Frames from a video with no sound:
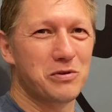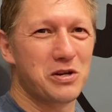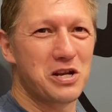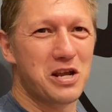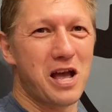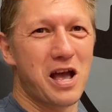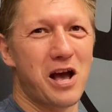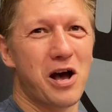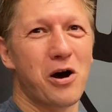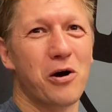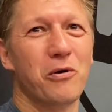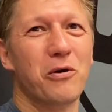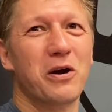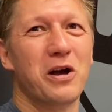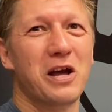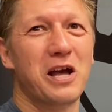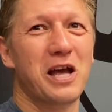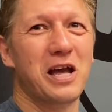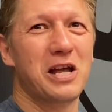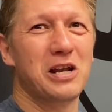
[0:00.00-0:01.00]
Ni Hao
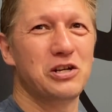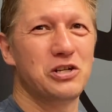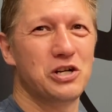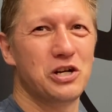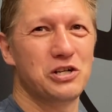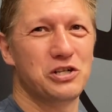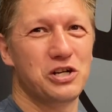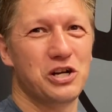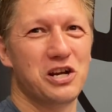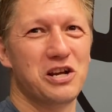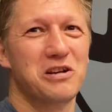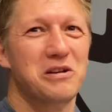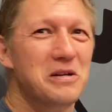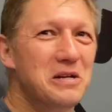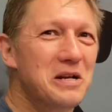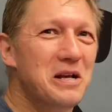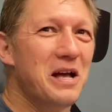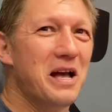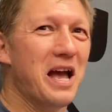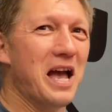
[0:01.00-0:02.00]
and Xie Xie,
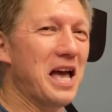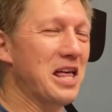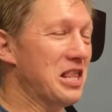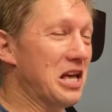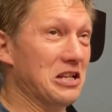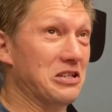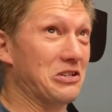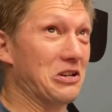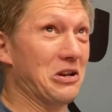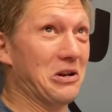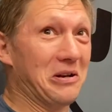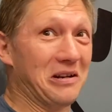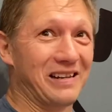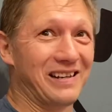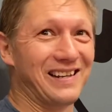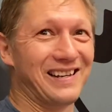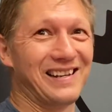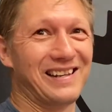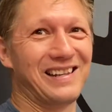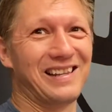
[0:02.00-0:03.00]
and that's it.
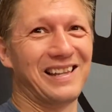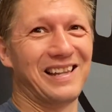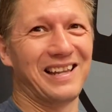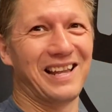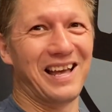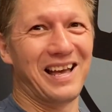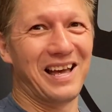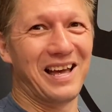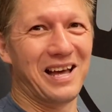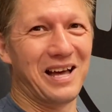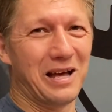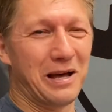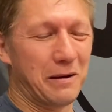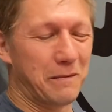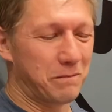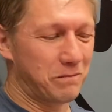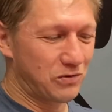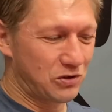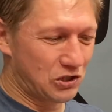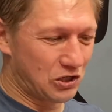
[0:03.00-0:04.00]

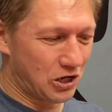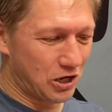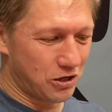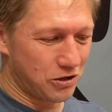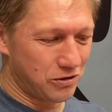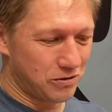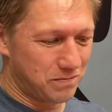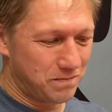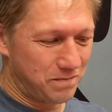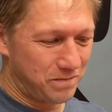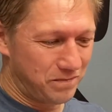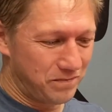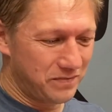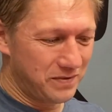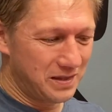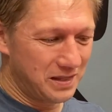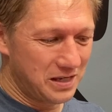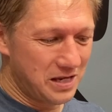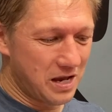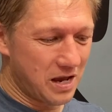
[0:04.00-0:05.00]
So
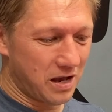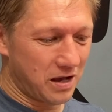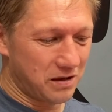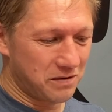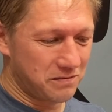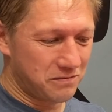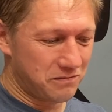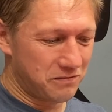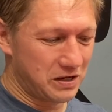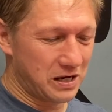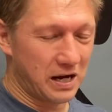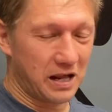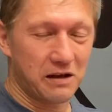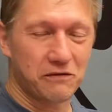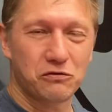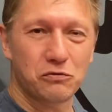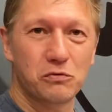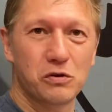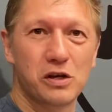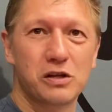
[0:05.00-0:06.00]
yeah, we're going to have
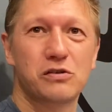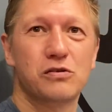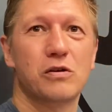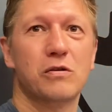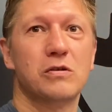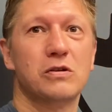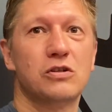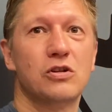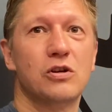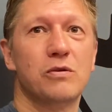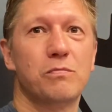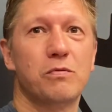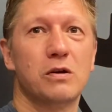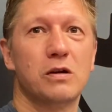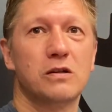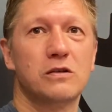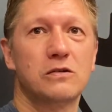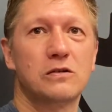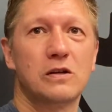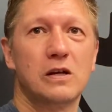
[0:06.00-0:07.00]
to work through
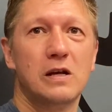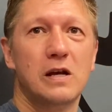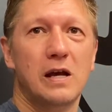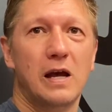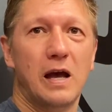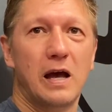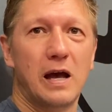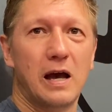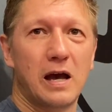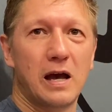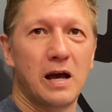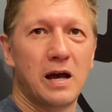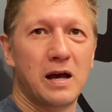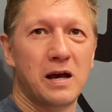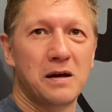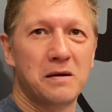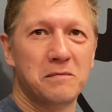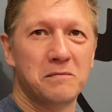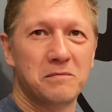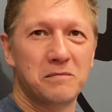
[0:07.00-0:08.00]
interpreters,
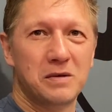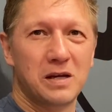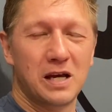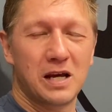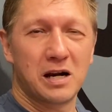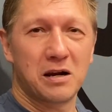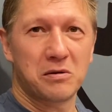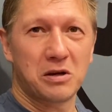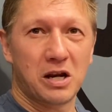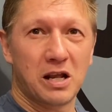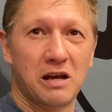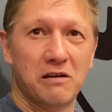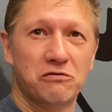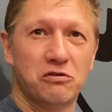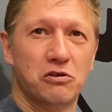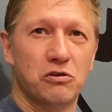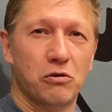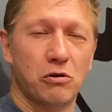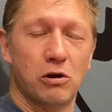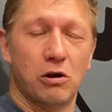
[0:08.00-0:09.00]
and I'm going to have
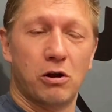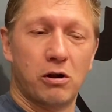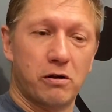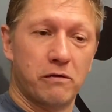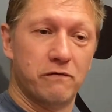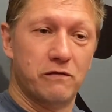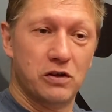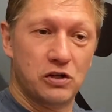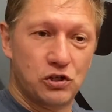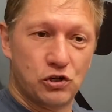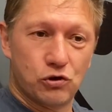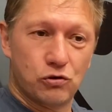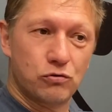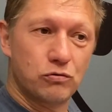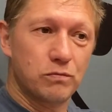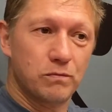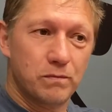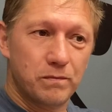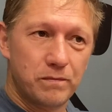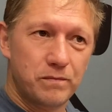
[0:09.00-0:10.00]
to do a lot of visual
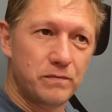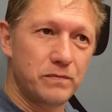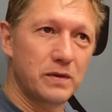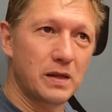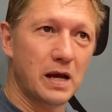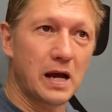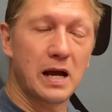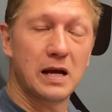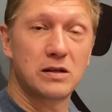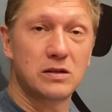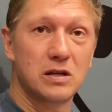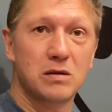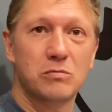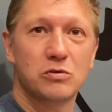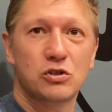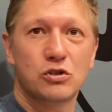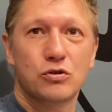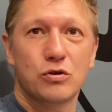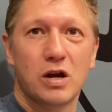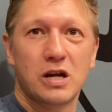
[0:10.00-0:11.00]

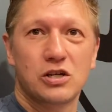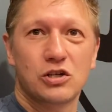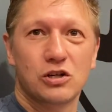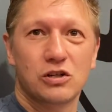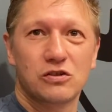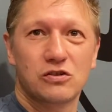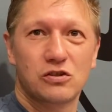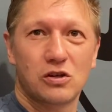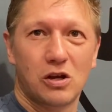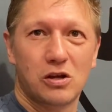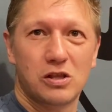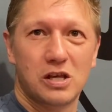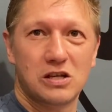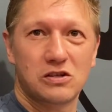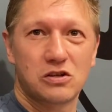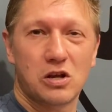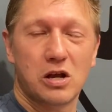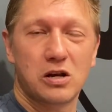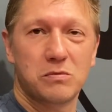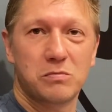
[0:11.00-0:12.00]
demonstrations, so
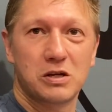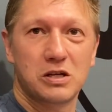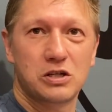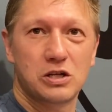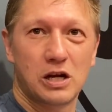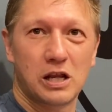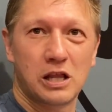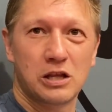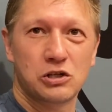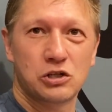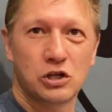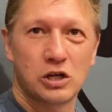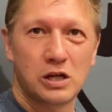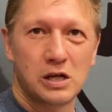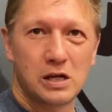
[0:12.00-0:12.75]
that's going to be a challenge.